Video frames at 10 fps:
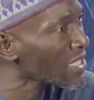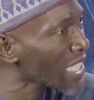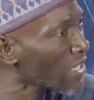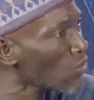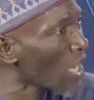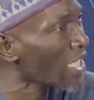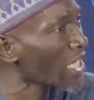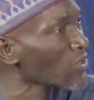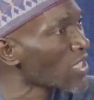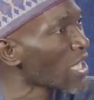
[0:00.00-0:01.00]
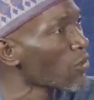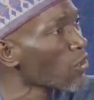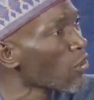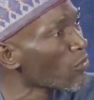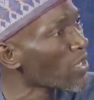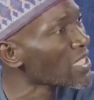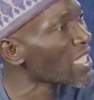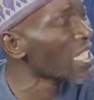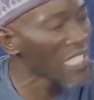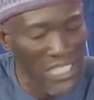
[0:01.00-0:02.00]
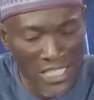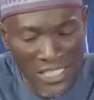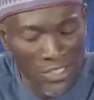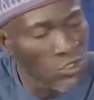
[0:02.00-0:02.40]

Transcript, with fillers: SSANU and NASU enter with government is the